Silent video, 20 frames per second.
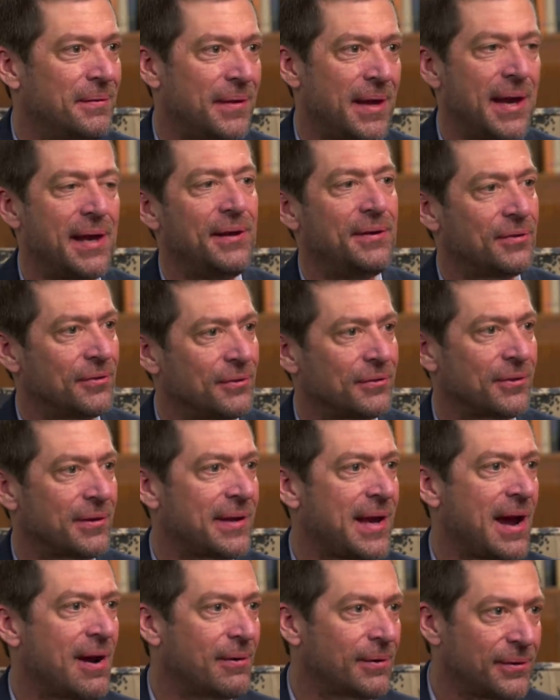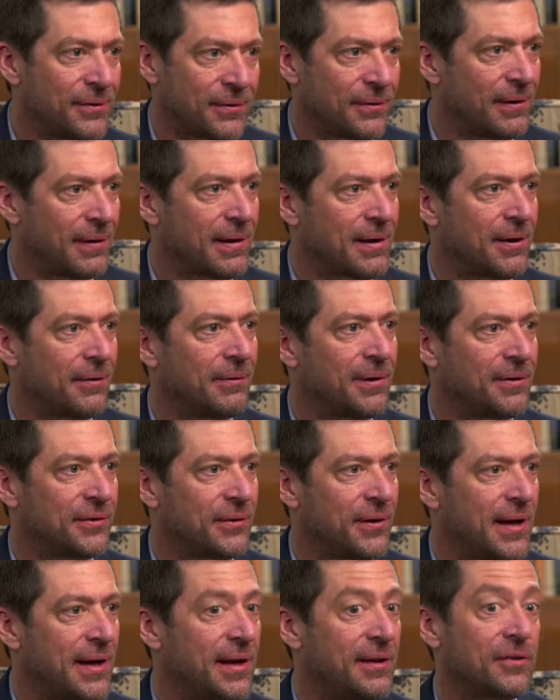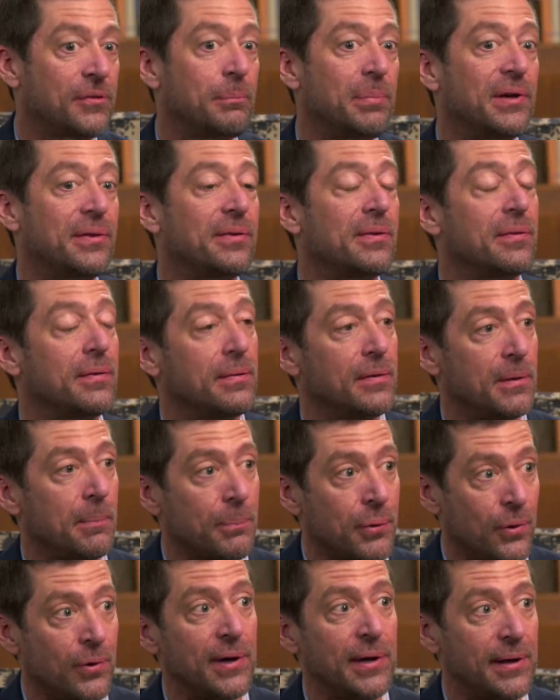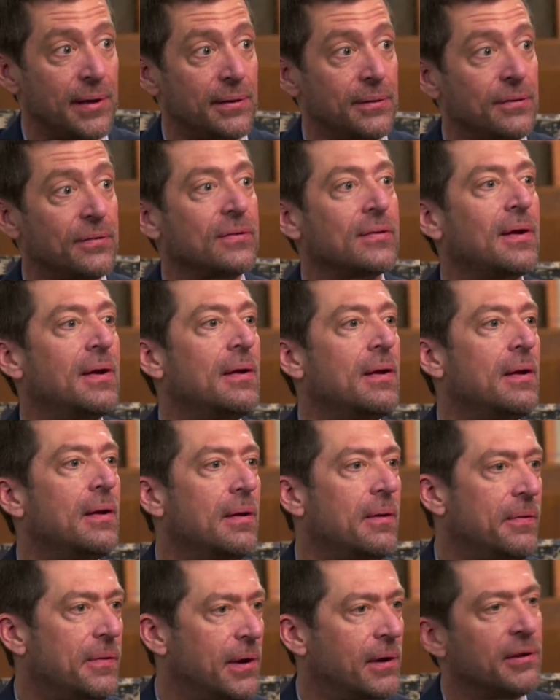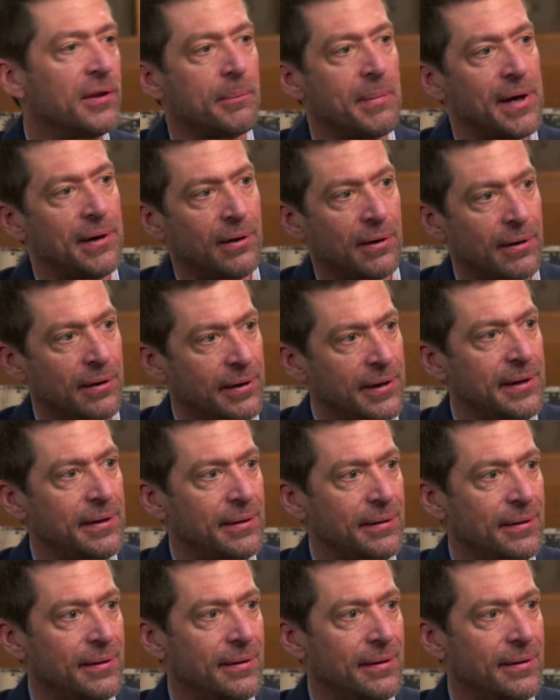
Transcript: the hazers are cowards. They're not going to raise their hands. But the point is, they're in the minority.